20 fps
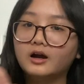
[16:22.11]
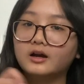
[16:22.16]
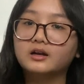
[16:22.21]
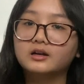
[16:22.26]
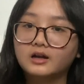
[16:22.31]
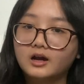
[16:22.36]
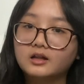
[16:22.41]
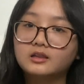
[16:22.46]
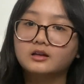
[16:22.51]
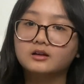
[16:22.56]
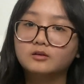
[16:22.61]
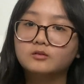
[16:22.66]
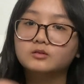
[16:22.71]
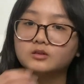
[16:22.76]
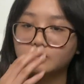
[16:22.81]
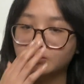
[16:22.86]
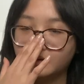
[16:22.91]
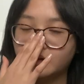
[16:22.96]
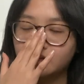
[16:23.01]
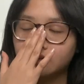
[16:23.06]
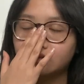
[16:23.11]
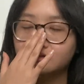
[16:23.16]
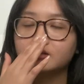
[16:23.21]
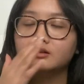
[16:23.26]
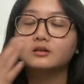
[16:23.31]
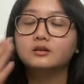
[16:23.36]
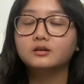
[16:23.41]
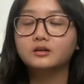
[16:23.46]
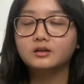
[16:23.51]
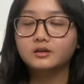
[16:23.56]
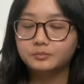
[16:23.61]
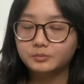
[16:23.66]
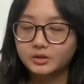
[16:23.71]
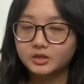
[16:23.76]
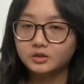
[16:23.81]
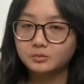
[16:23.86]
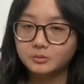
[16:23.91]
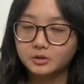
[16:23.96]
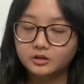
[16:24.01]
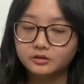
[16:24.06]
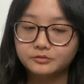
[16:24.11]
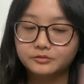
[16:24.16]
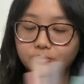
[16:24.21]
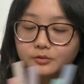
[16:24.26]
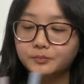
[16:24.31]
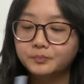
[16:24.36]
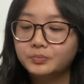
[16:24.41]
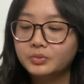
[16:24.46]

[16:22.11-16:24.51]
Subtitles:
can highlight over the black and make them colorful.